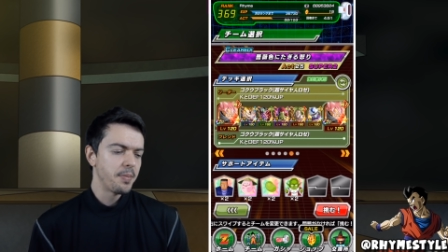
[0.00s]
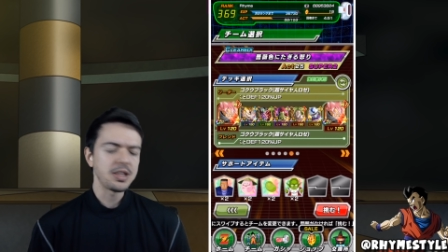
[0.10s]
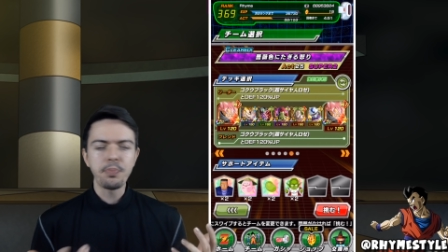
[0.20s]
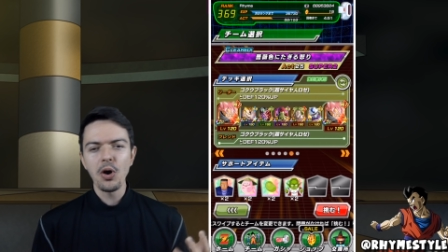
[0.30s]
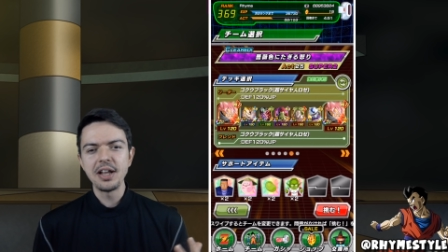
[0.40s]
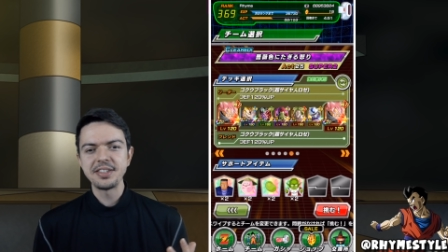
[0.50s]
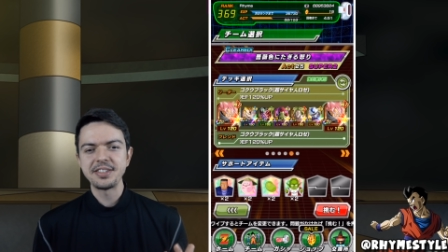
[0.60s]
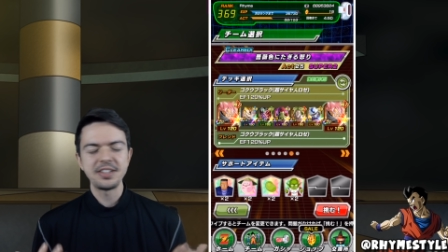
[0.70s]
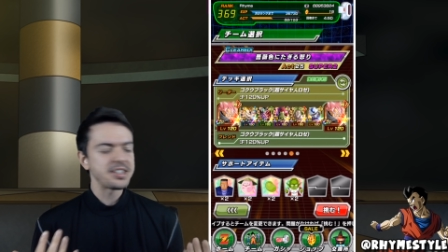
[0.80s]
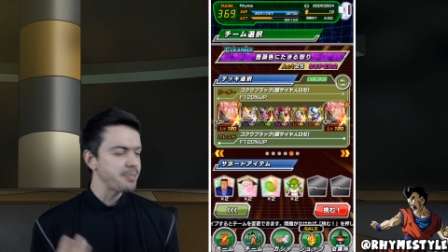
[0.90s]
But the point is,
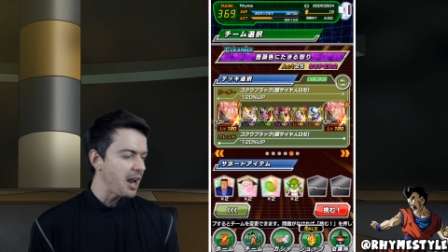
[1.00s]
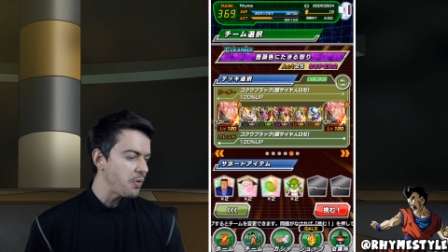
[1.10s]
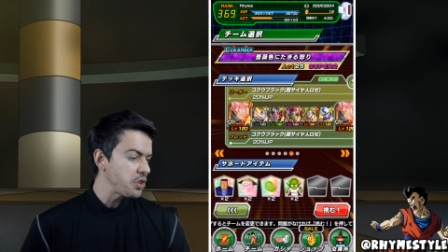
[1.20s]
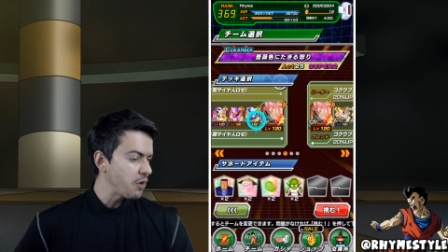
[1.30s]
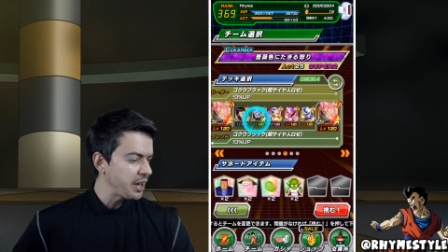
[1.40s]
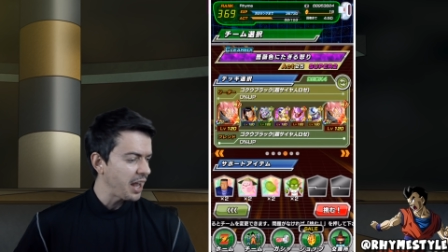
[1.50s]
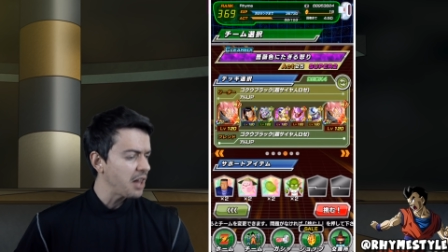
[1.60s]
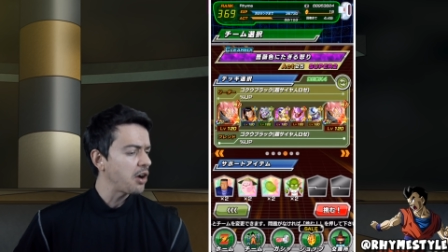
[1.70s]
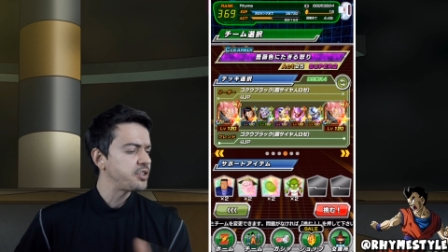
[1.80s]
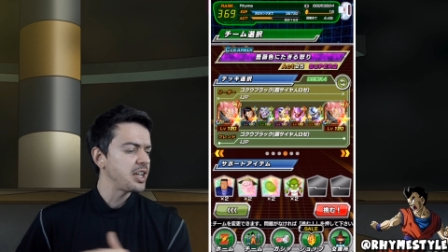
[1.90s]
is, it doesn't matter whether you're running an
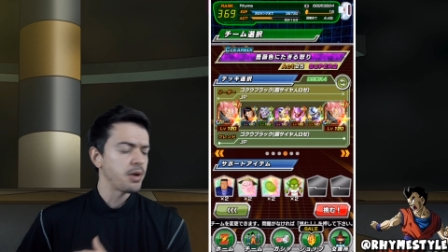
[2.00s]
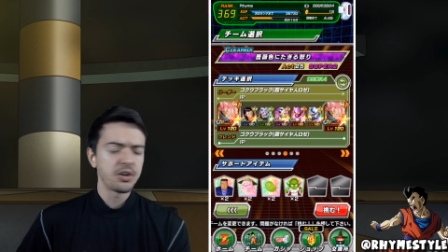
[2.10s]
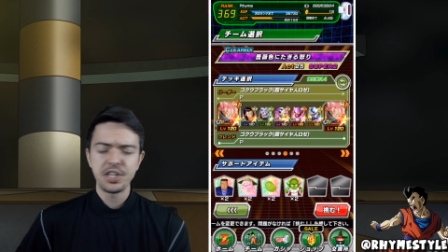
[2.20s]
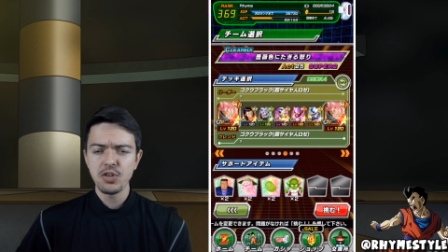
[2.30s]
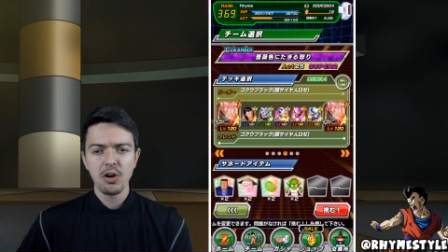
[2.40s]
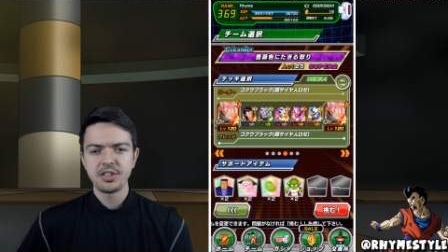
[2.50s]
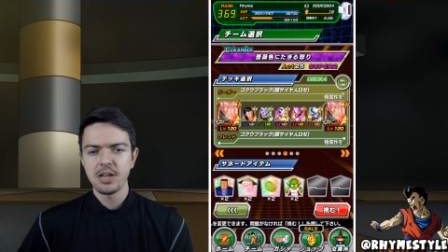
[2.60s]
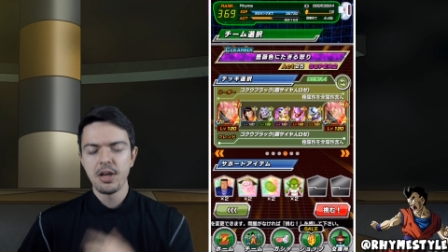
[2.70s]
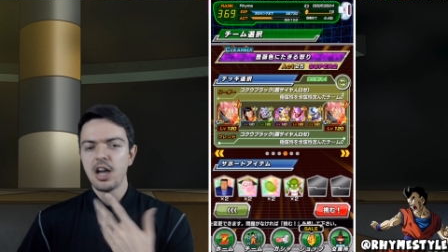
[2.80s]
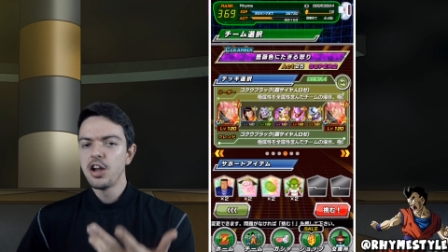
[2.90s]
LR team or a TUR
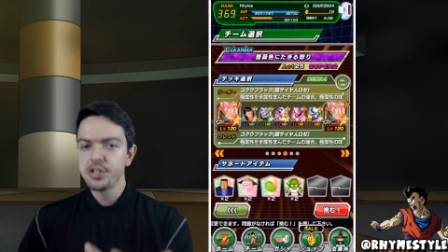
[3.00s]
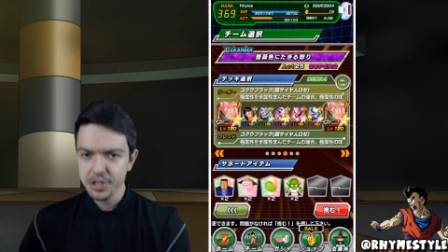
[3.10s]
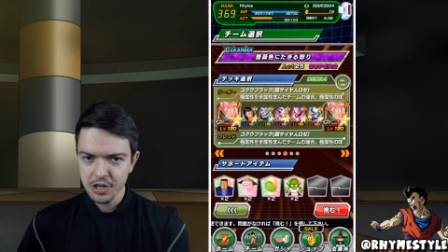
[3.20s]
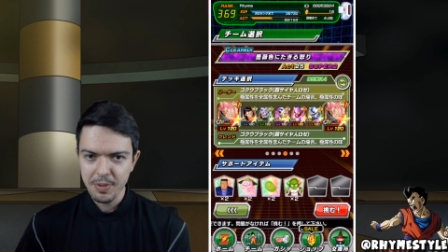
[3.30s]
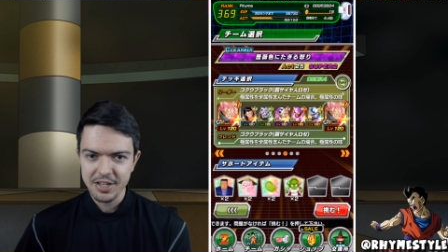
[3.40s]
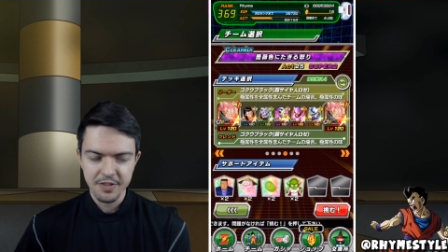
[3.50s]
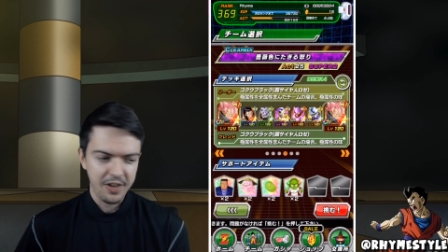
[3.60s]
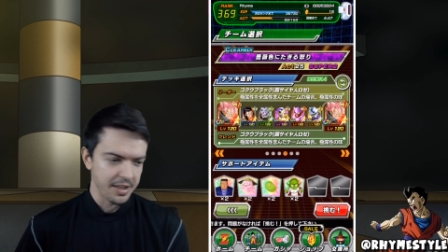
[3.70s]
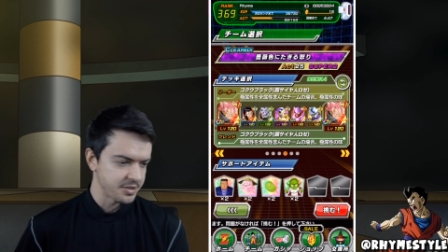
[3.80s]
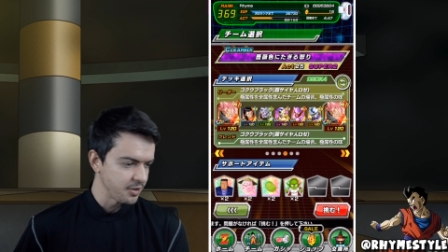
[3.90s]
team, you're still going to beat the
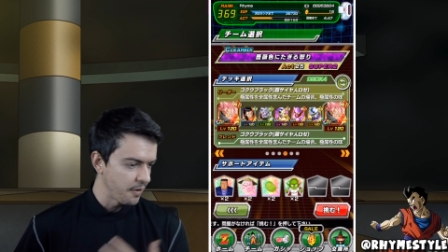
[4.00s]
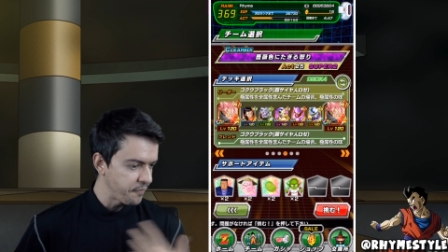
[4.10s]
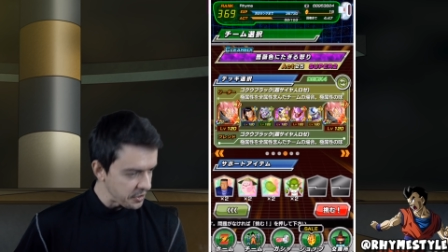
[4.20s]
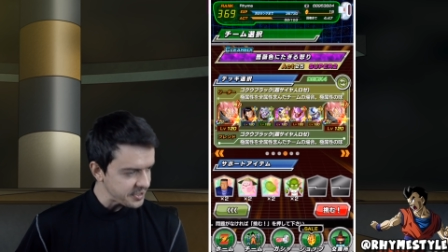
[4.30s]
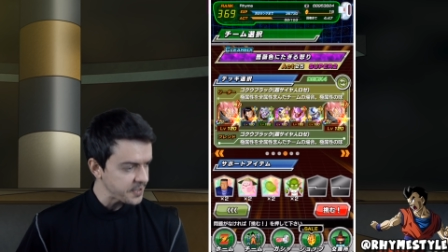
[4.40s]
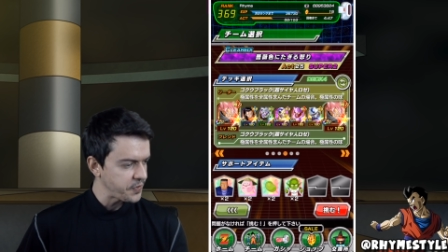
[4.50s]
event. So first things